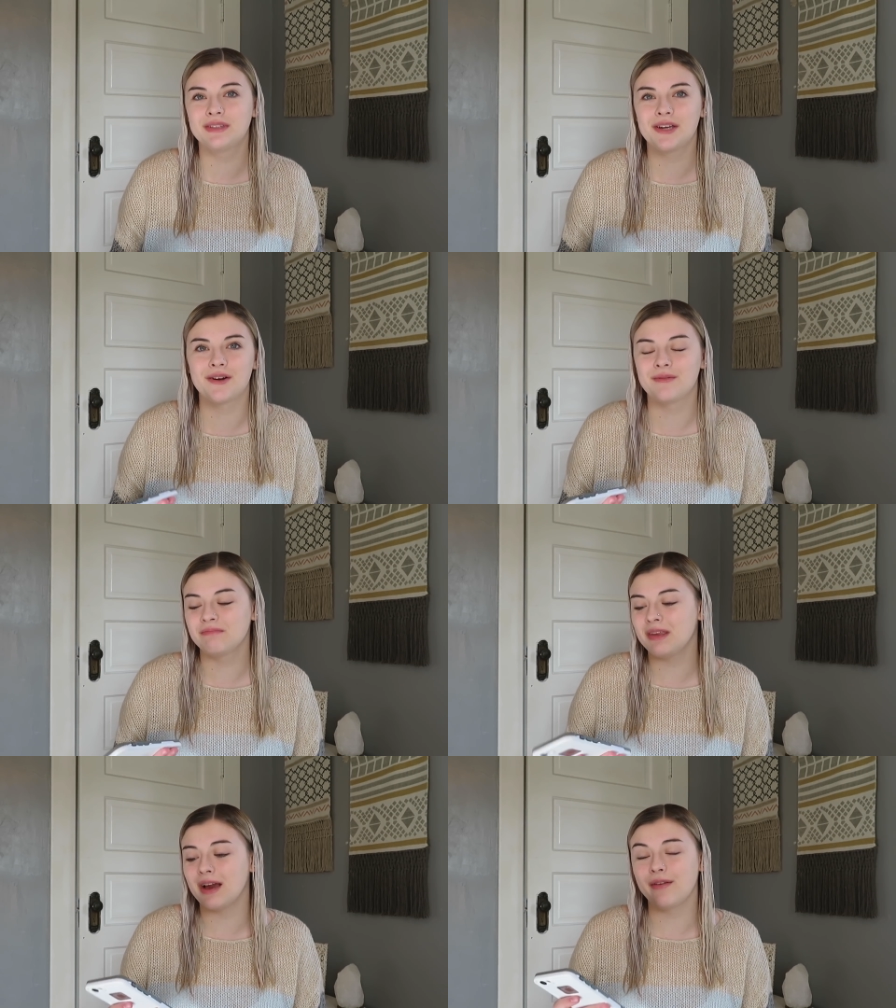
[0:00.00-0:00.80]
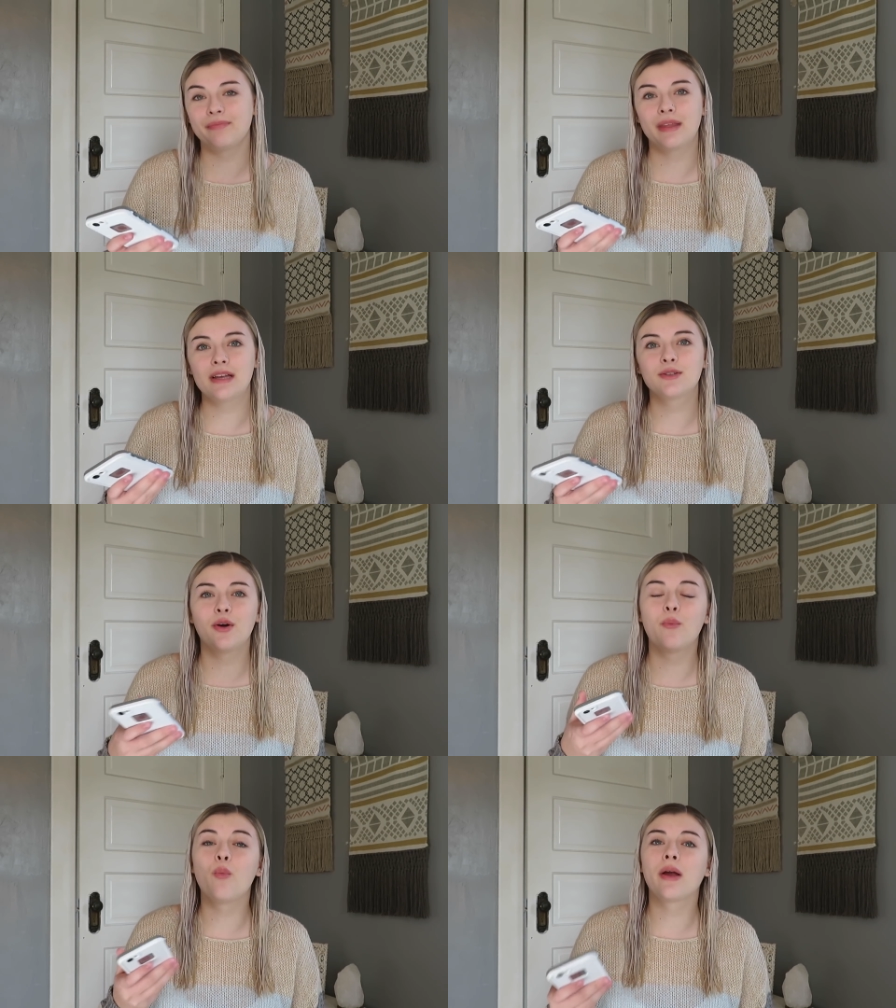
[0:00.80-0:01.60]
So yeah, that's
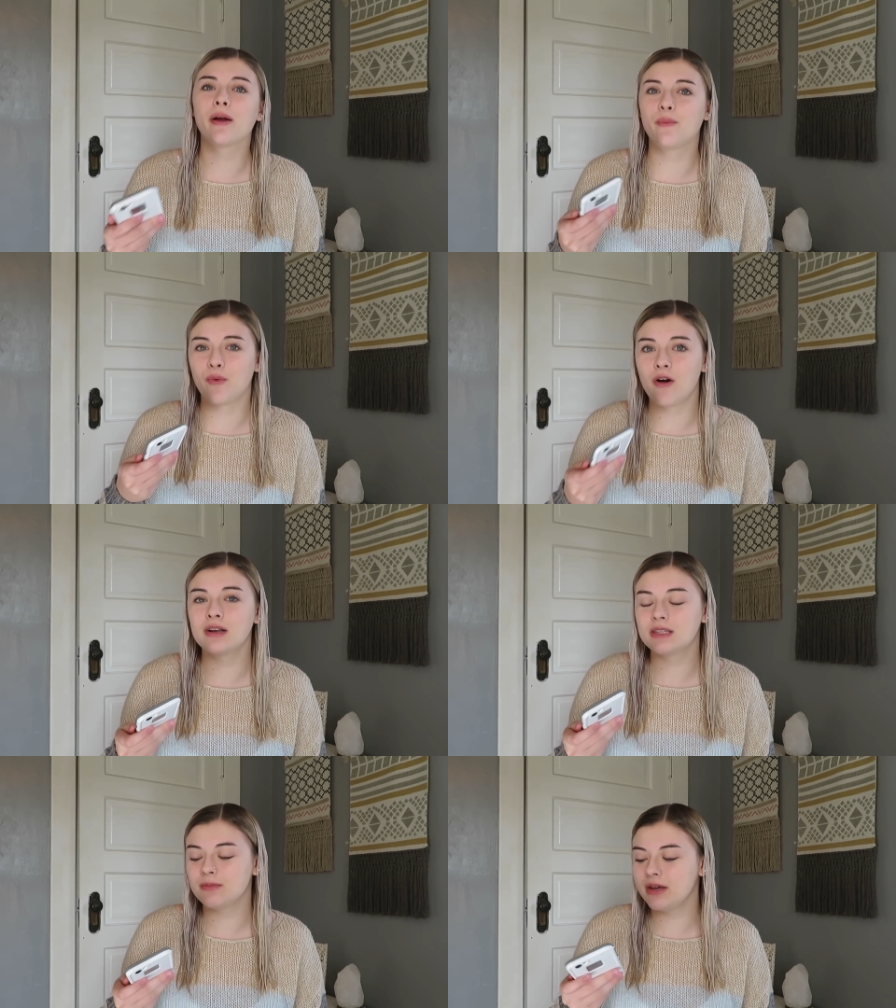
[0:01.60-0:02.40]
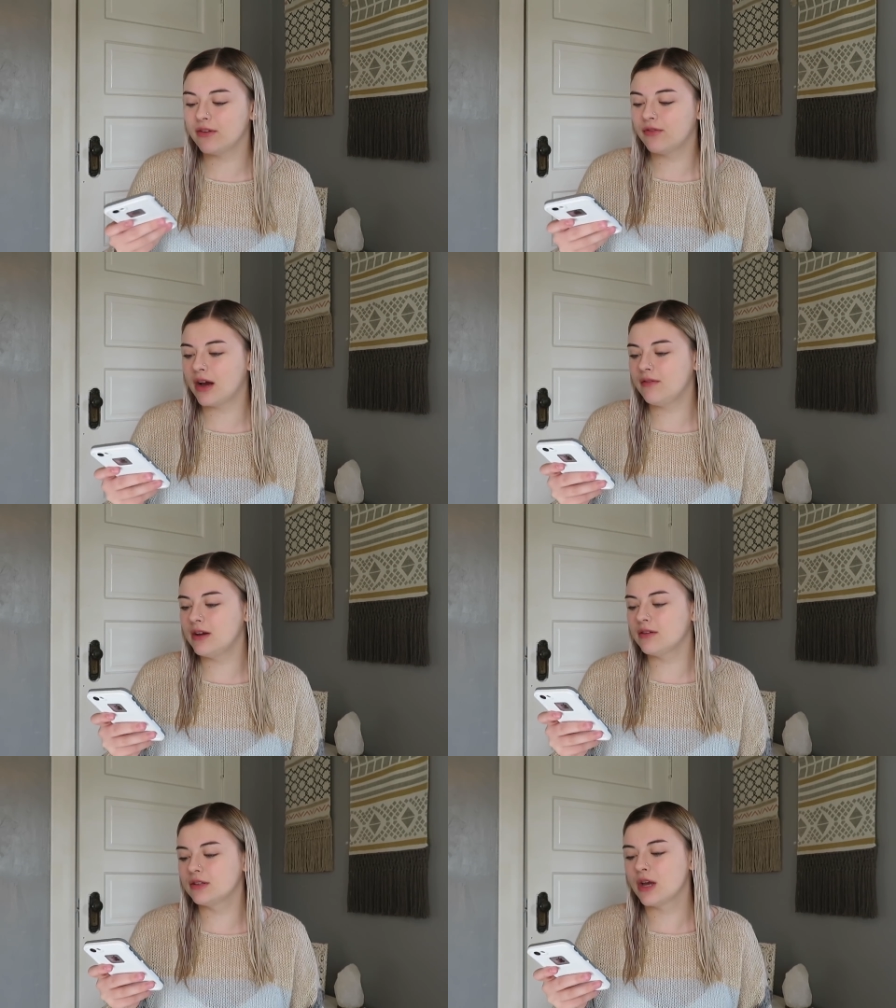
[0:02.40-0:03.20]
where I want to be in five
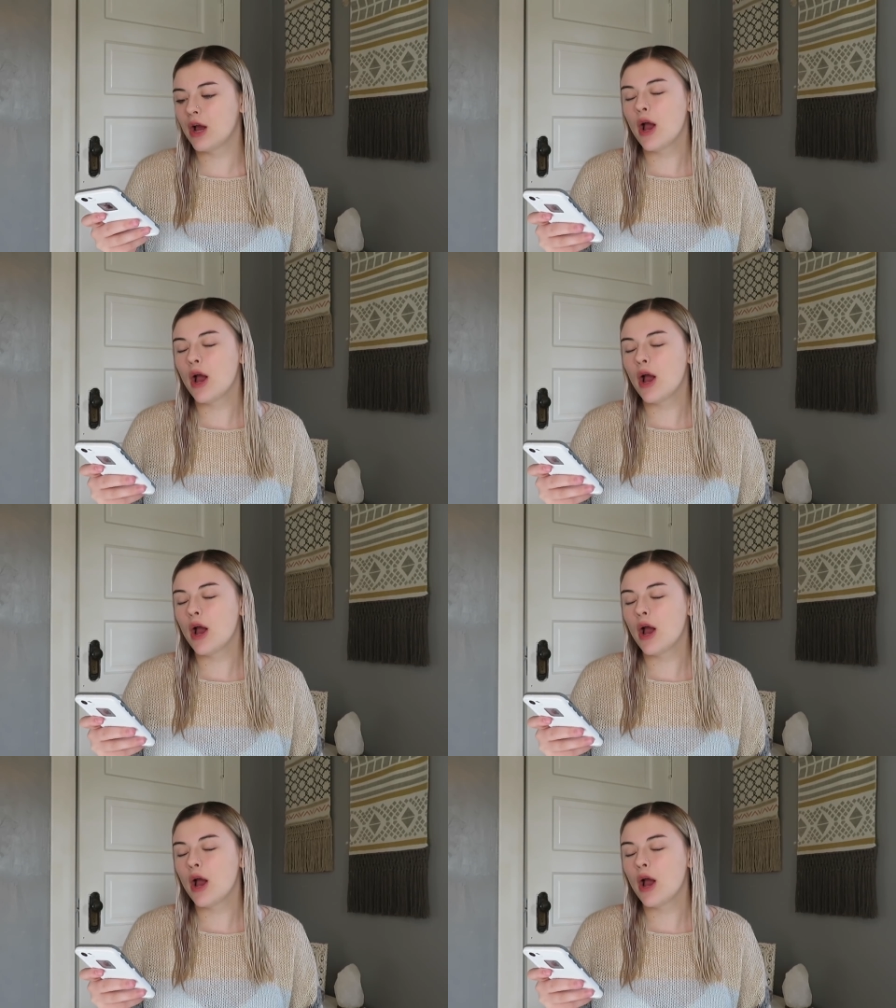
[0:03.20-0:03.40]
years,